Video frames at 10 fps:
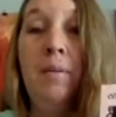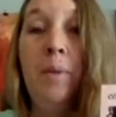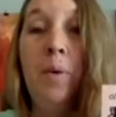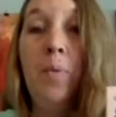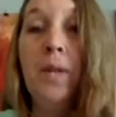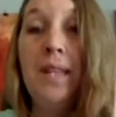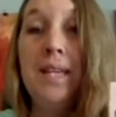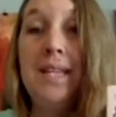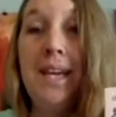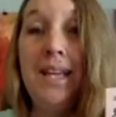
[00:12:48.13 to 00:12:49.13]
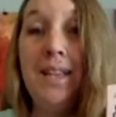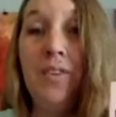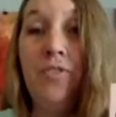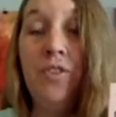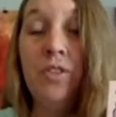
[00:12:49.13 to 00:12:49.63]
when they take the
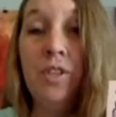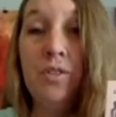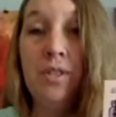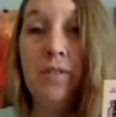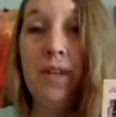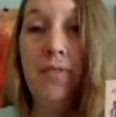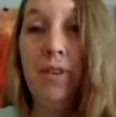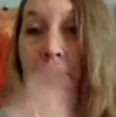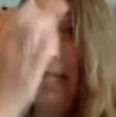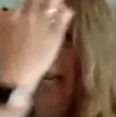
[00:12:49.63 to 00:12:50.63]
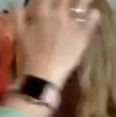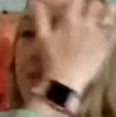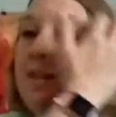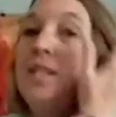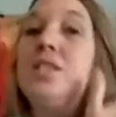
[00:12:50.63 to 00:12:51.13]
full dose of Lifelong
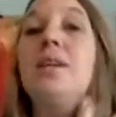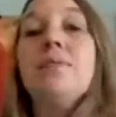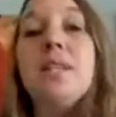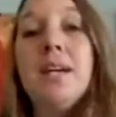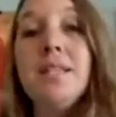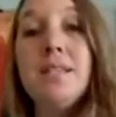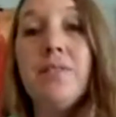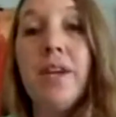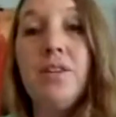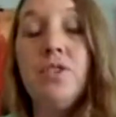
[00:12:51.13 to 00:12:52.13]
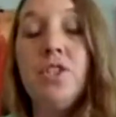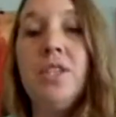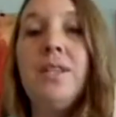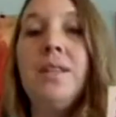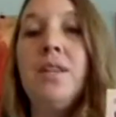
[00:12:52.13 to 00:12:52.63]
Vitality. They just have tons of
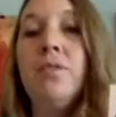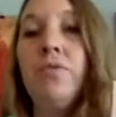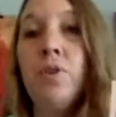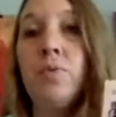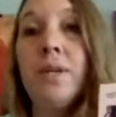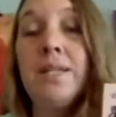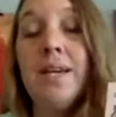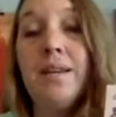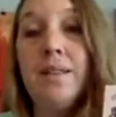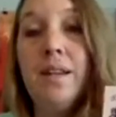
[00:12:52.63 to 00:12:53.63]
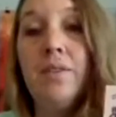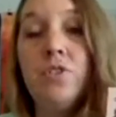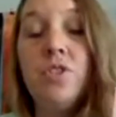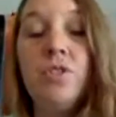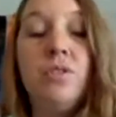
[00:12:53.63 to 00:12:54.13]
energy. They don't feel run down in the
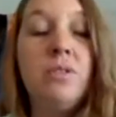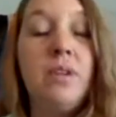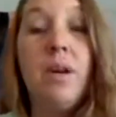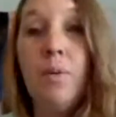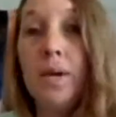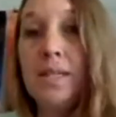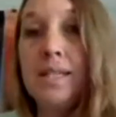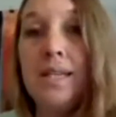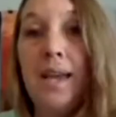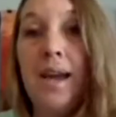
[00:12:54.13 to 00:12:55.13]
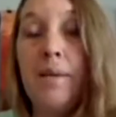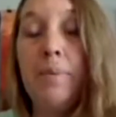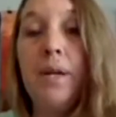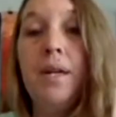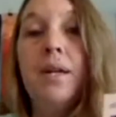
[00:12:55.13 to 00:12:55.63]
afternoon. They're not wanting to nap.
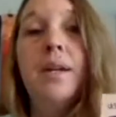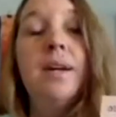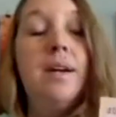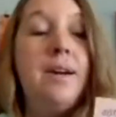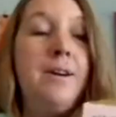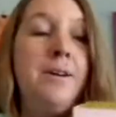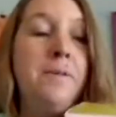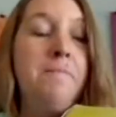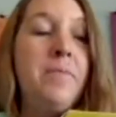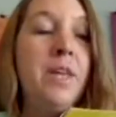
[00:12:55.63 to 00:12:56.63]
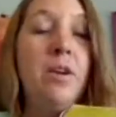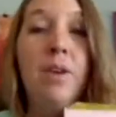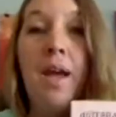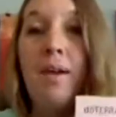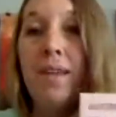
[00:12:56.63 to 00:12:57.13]
They don't
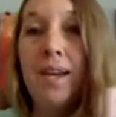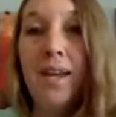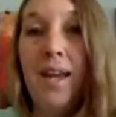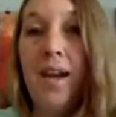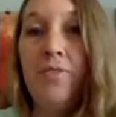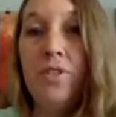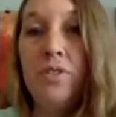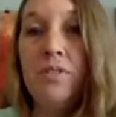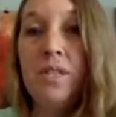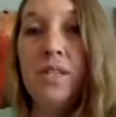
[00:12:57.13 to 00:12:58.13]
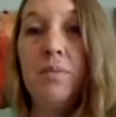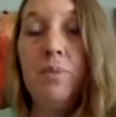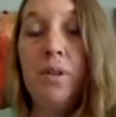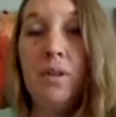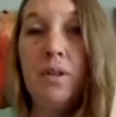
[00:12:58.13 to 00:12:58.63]
have that kind of afternoon slump
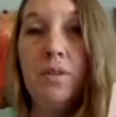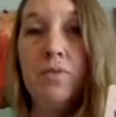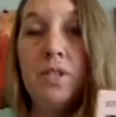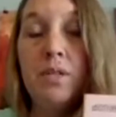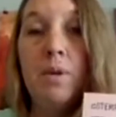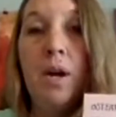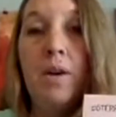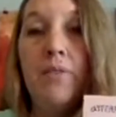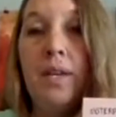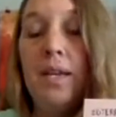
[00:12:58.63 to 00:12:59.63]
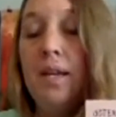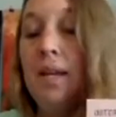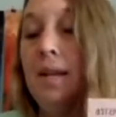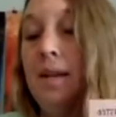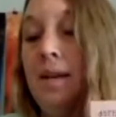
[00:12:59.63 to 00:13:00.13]
where they're looking for some coffee.
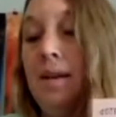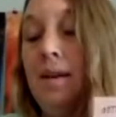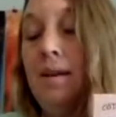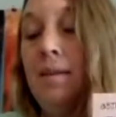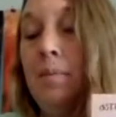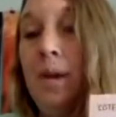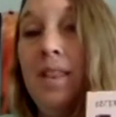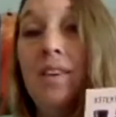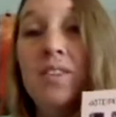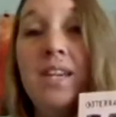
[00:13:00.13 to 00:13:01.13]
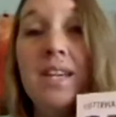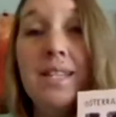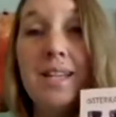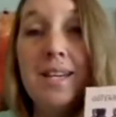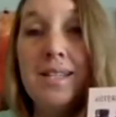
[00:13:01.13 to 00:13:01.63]
And they'll
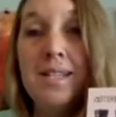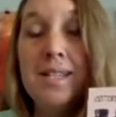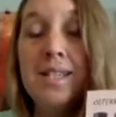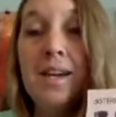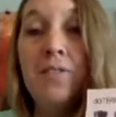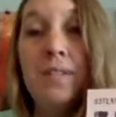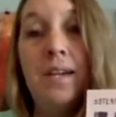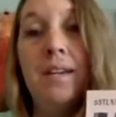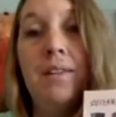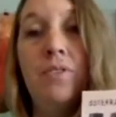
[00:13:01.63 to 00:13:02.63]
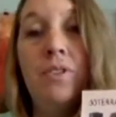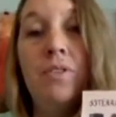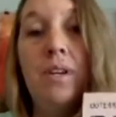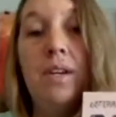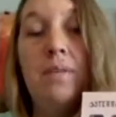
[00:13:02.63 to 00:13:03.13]
get tons of stuff done. If
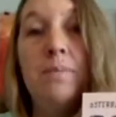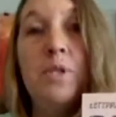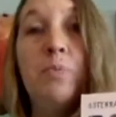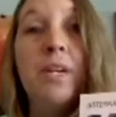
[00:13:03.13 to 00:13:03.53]
you're spring